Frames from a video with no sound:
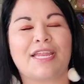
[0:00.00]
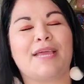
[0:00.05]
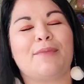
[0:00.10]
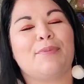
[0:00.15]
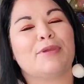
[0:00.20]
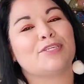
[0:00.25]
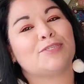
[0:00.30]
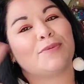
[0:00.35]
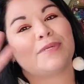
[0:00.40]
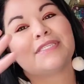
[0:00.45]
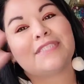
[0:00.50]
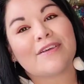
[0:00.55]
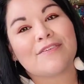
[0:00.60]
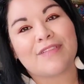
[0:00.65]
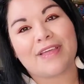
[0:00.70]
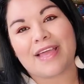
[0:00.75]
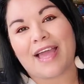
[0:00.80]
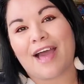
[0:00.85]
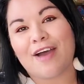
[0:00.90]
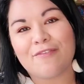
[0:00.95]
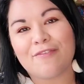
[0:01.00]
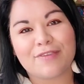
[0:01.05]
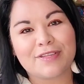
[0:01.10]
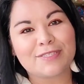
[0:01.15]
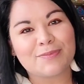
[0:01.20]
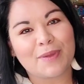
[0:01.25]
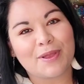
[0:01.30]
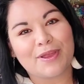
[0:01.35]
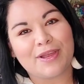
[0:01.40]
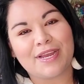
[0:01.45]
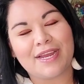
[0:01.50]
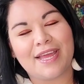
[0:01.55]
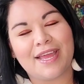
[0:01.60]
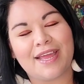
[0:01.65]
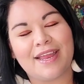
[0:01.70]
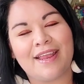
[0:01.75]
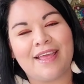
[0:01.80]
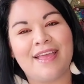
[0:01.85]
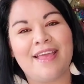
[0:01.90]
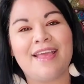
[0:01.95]
Can I picture myself like outfits wearing
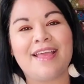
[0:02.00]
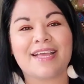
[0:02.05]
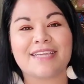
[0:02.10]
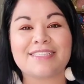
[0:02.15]
it?